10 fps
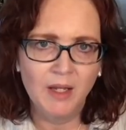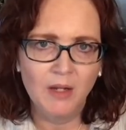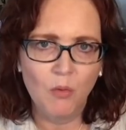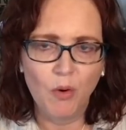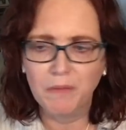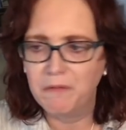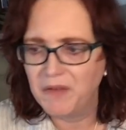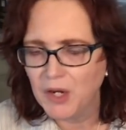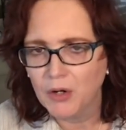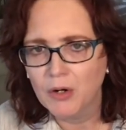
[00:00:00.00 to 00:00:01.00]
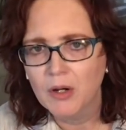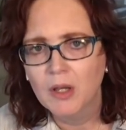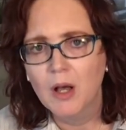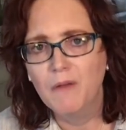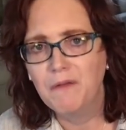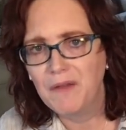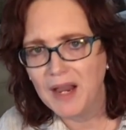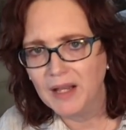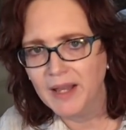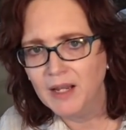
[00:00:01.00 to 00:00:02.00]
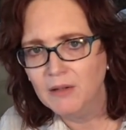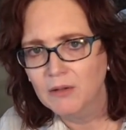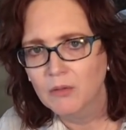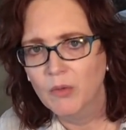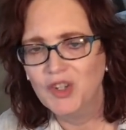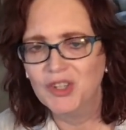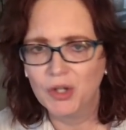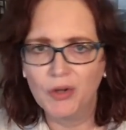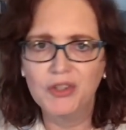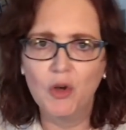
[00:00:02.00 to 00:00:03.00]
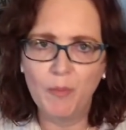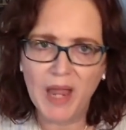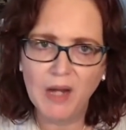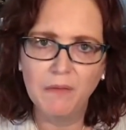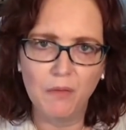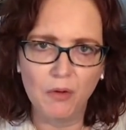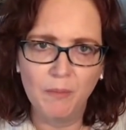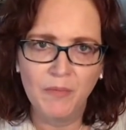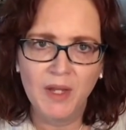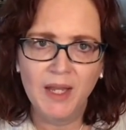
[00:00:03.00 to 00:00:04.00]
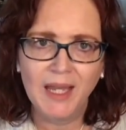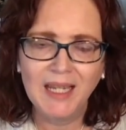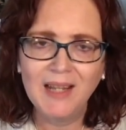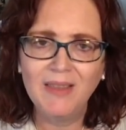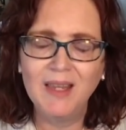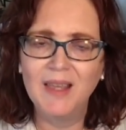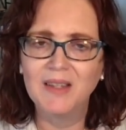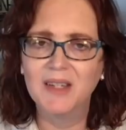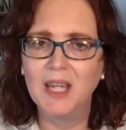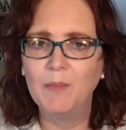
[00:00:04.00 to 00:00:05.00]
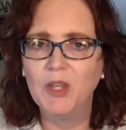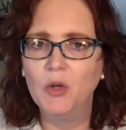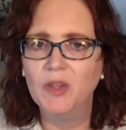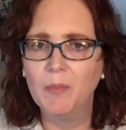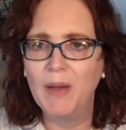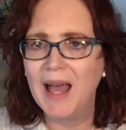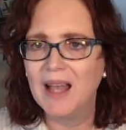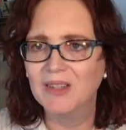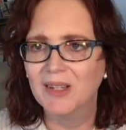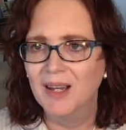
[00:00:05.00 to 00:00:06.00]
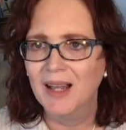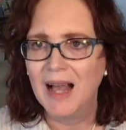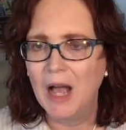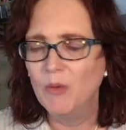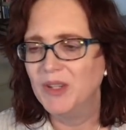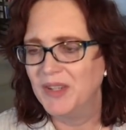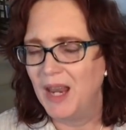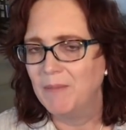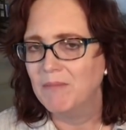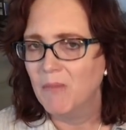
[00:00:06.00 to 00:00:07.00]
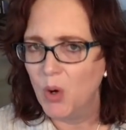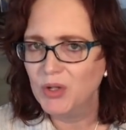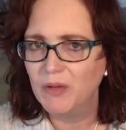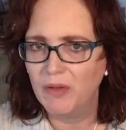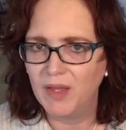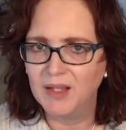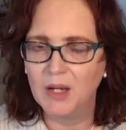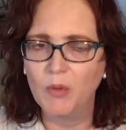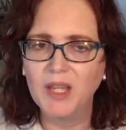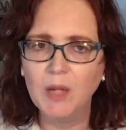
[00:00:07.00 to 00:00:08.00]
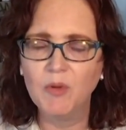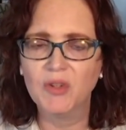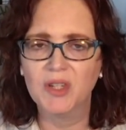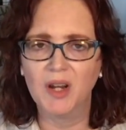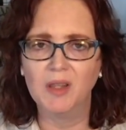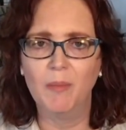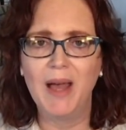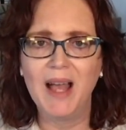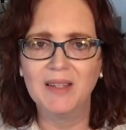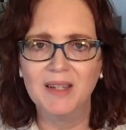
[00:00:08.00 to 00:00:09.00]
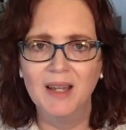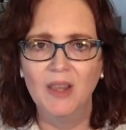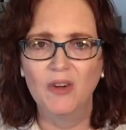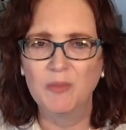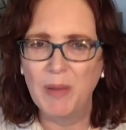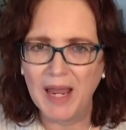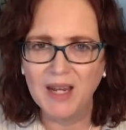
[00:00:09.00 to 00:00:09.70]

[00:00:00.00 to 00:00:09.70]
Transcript: Or fear of failing, which is also painful. Anything that's keeping you in the past, I would say most of the things that would keep you stuck in the past, there's pain